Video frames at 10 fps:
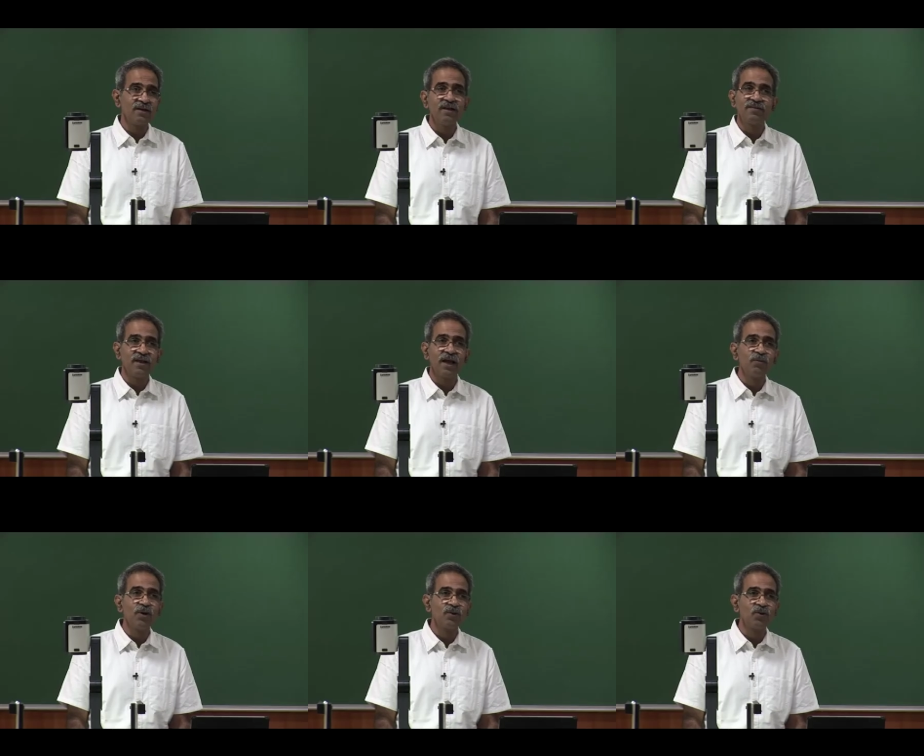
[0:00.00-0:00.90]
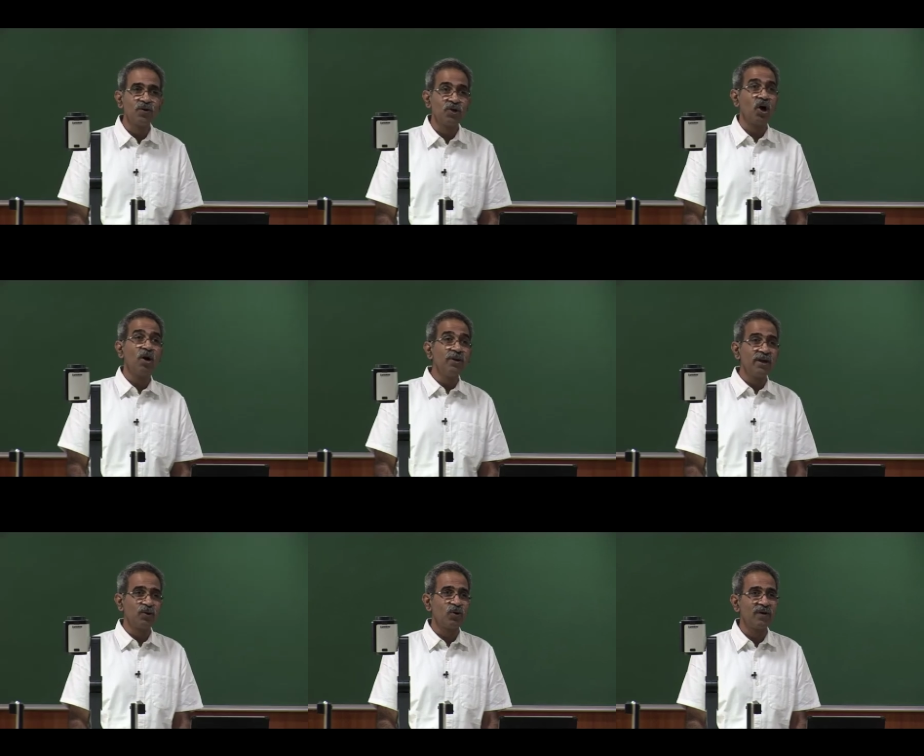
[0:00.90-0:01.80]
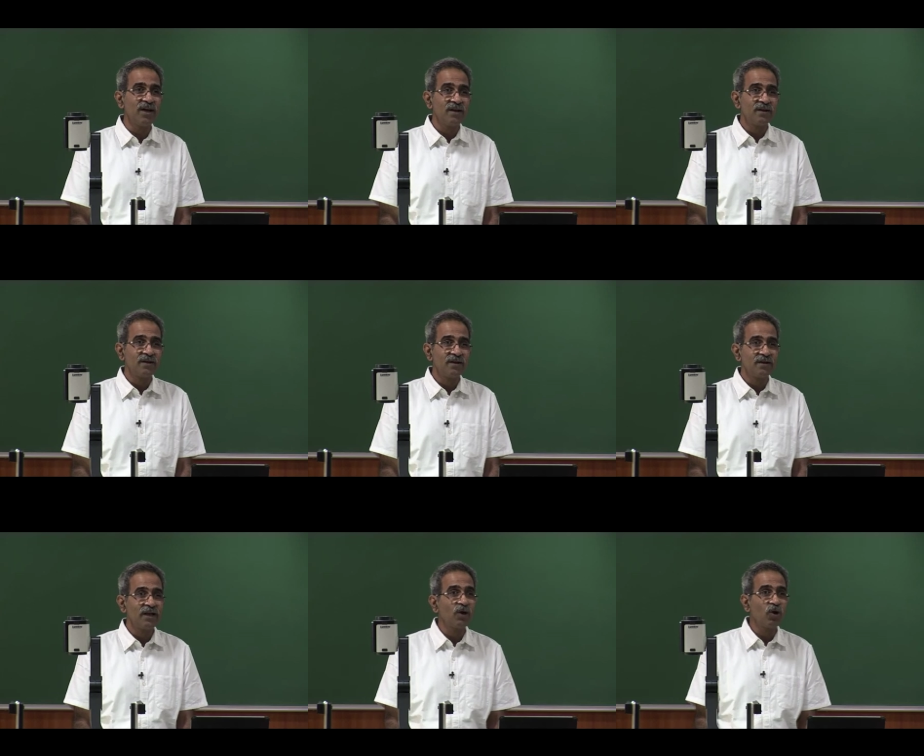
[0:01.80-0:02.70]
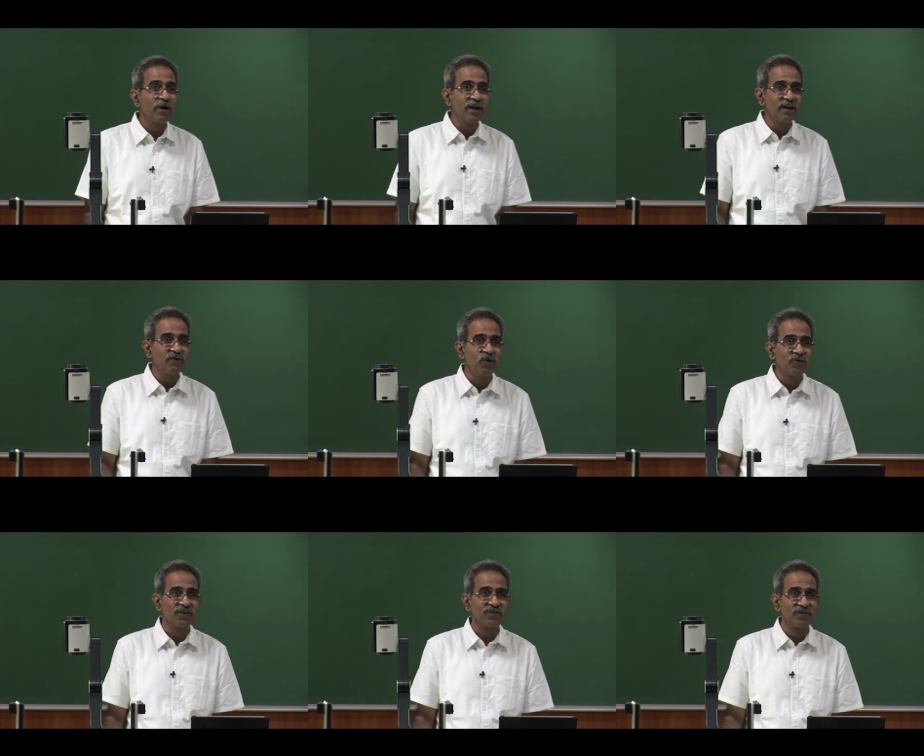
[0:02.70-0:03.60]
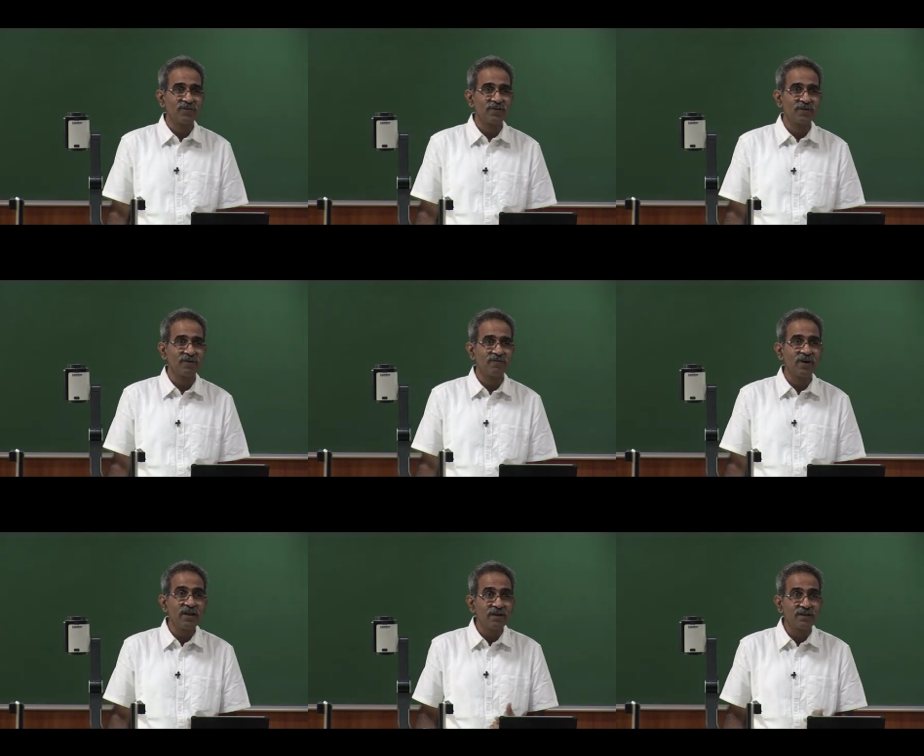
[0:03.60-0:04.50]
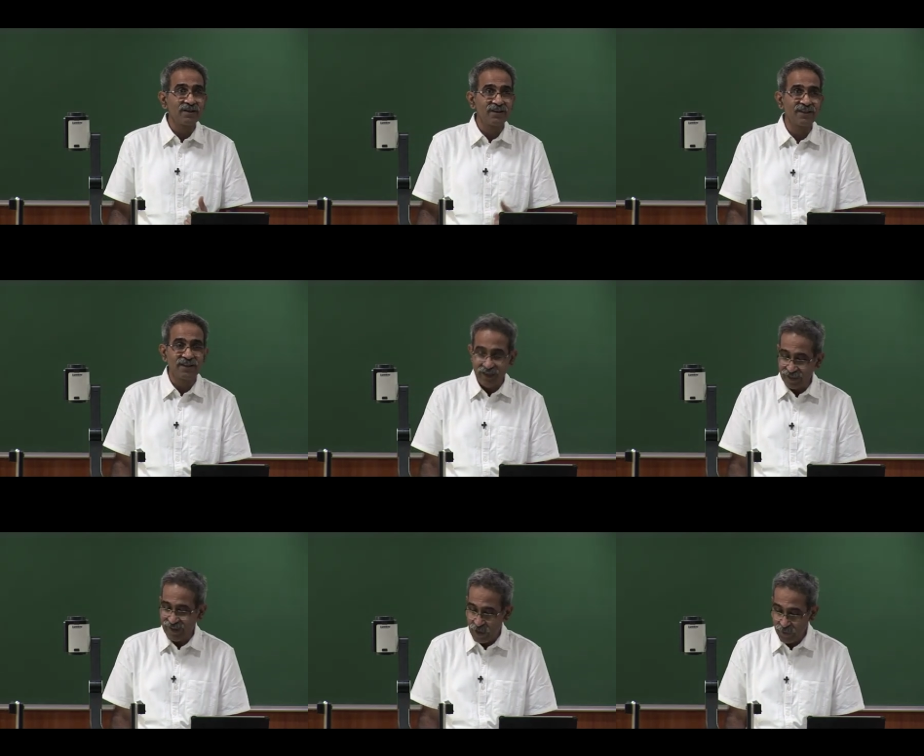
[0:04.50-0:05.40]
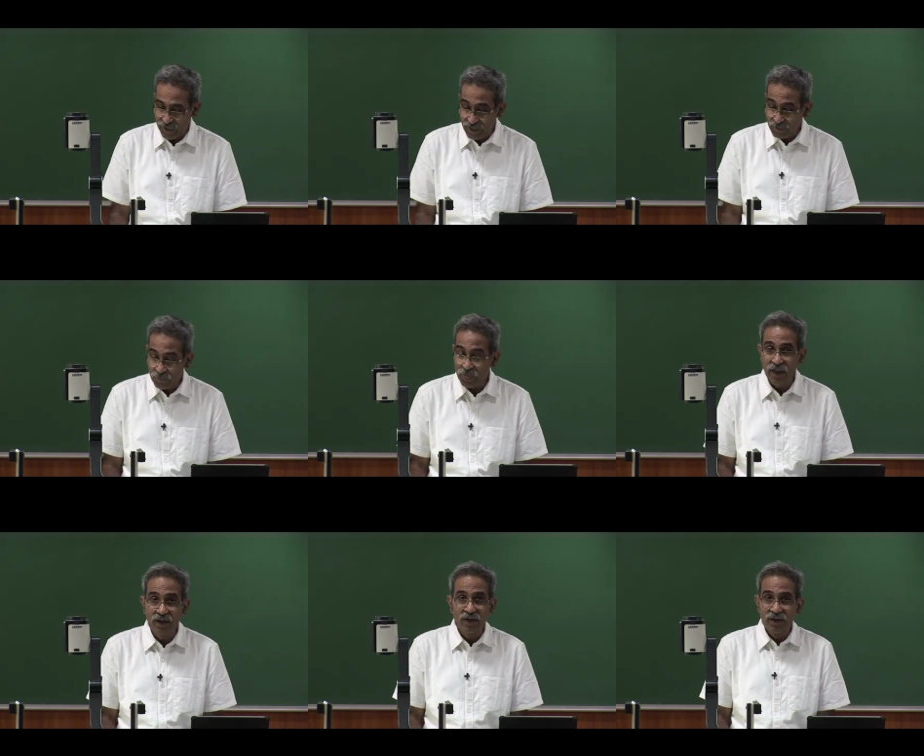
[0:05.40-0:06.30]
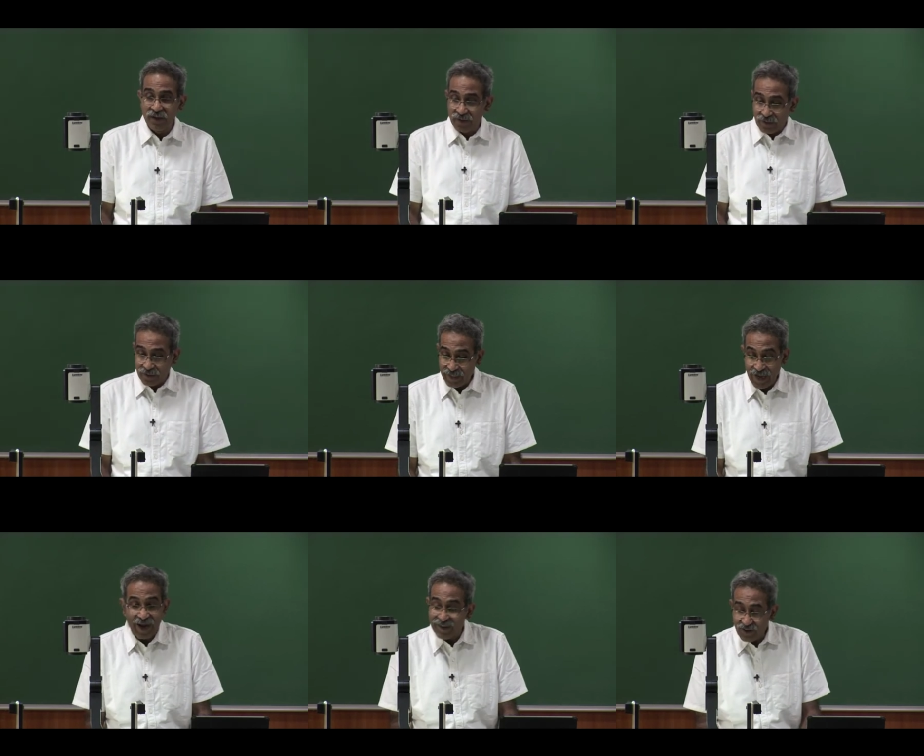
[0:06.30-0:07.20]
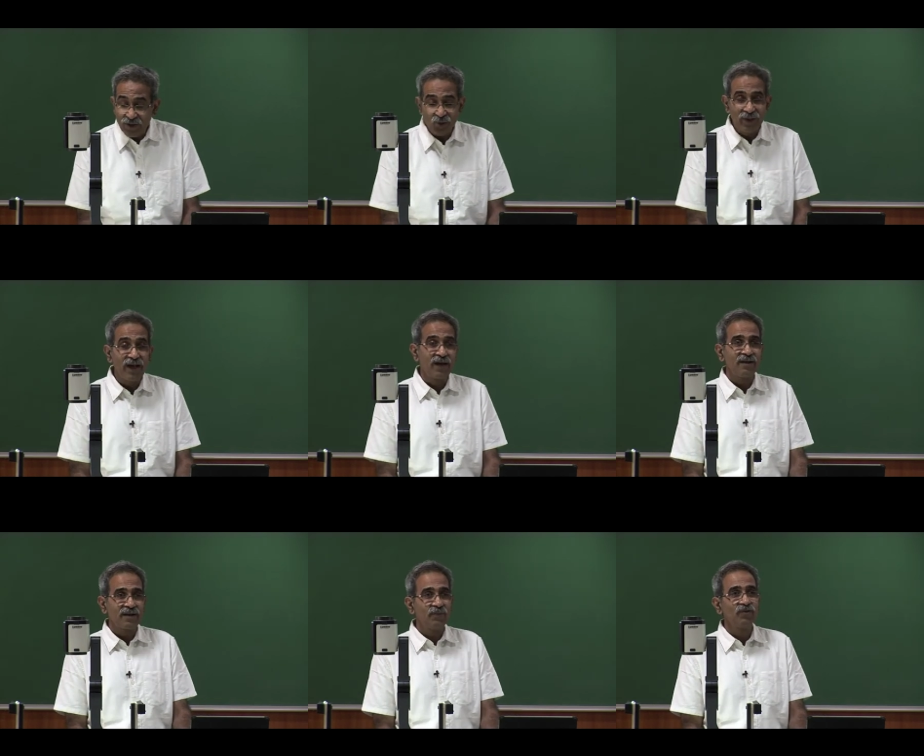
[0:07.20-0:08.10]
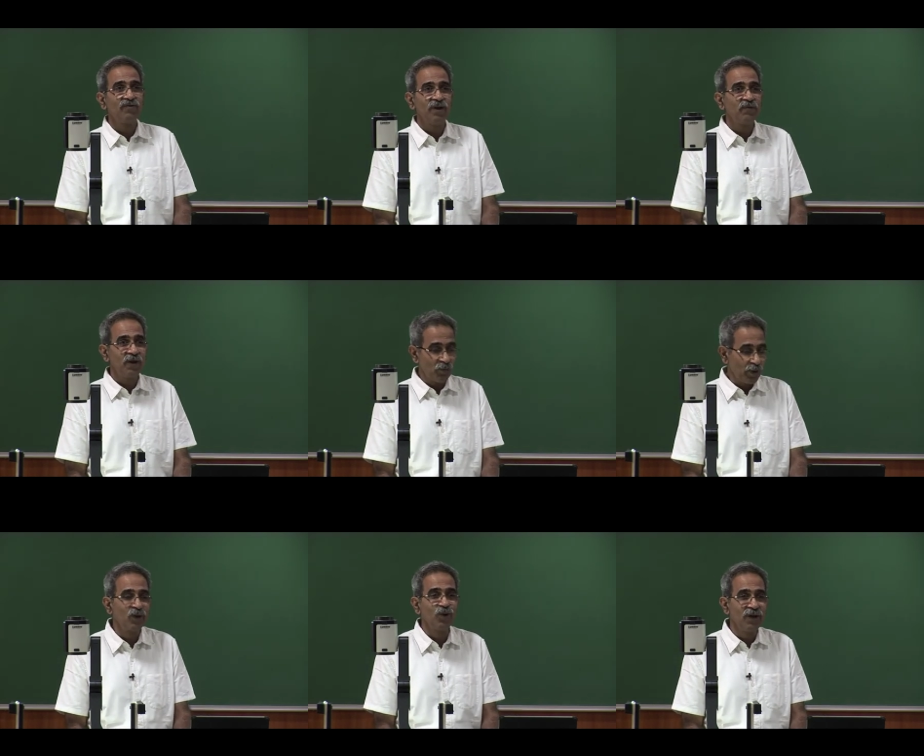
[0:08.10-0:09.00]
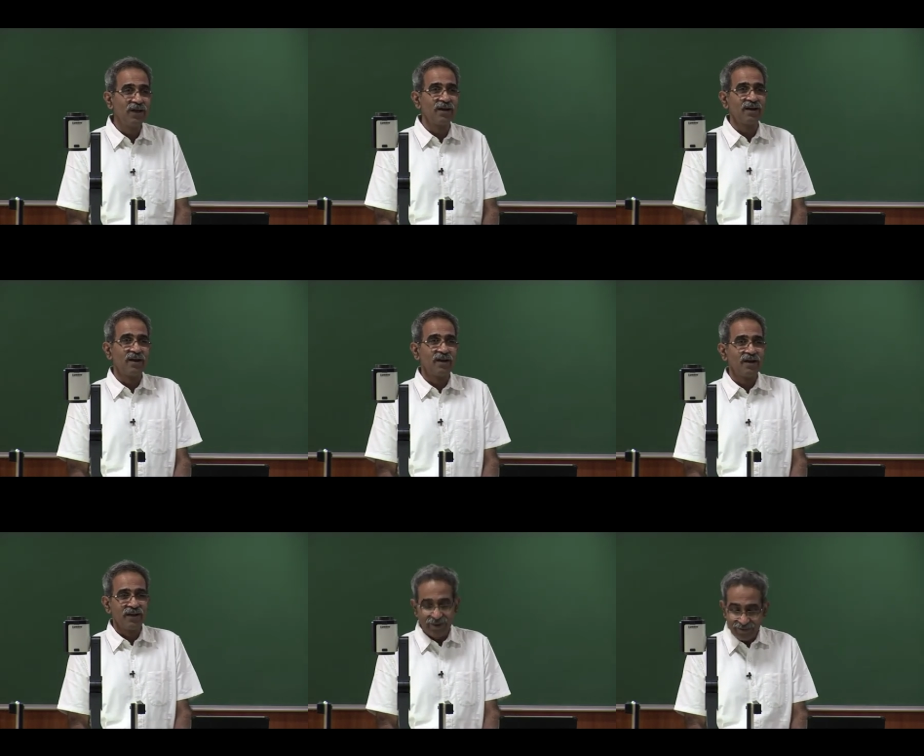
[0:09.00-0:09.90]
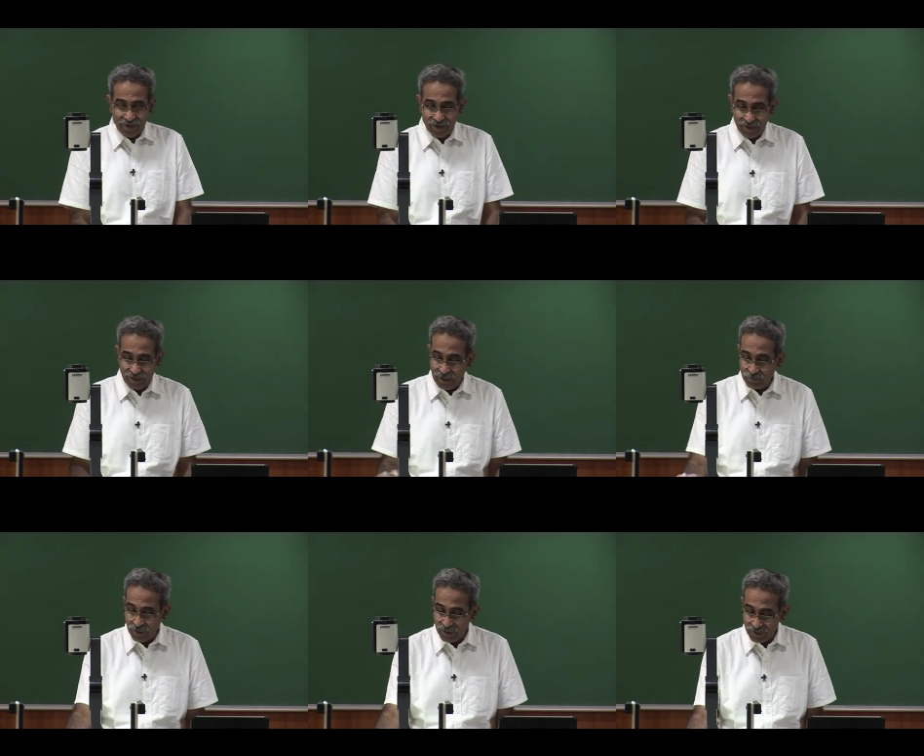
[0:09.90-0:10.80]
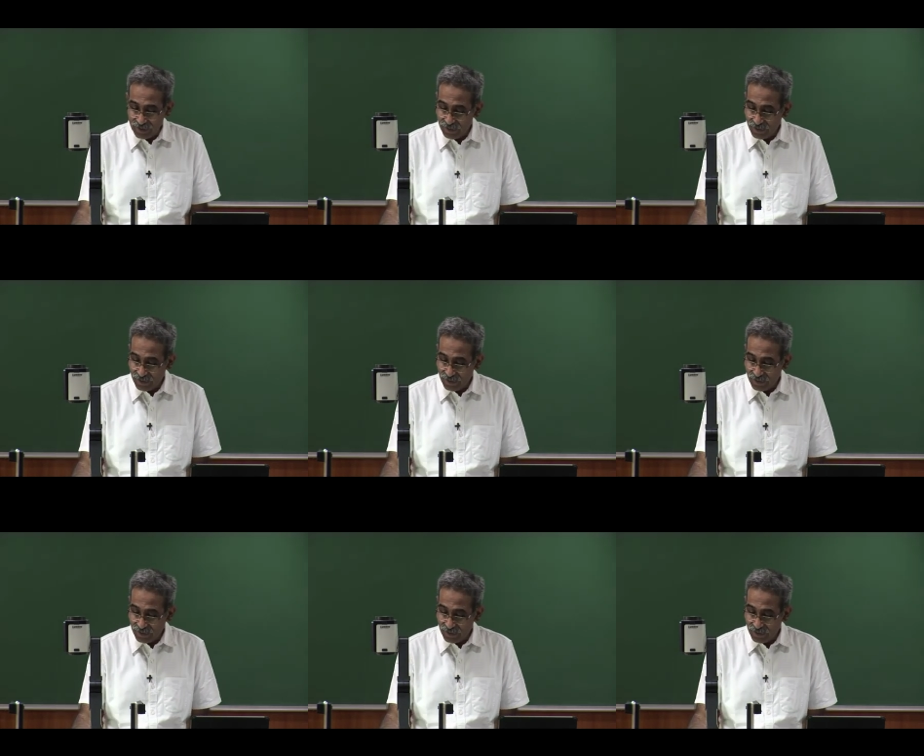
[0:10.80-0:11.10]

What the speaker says: is able to dominate over electromagnetic forces? Why is it that such a thing is happening? The answer to that comes a very, very peculiar reason, namely,